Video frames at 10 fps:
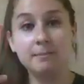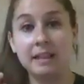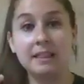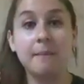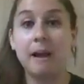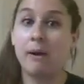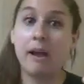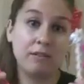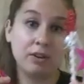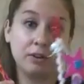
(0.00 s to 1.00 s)
Make them
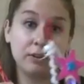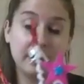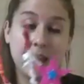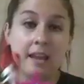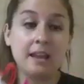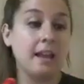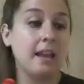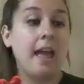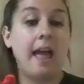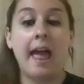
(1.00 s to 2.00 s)
however you'd like.
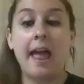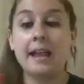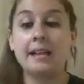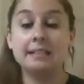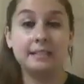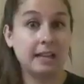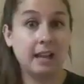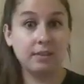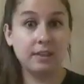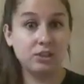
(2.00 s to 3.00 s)
And
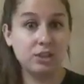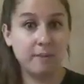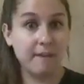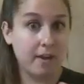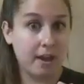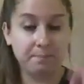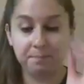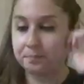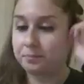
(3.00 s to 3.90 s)
that should be fun.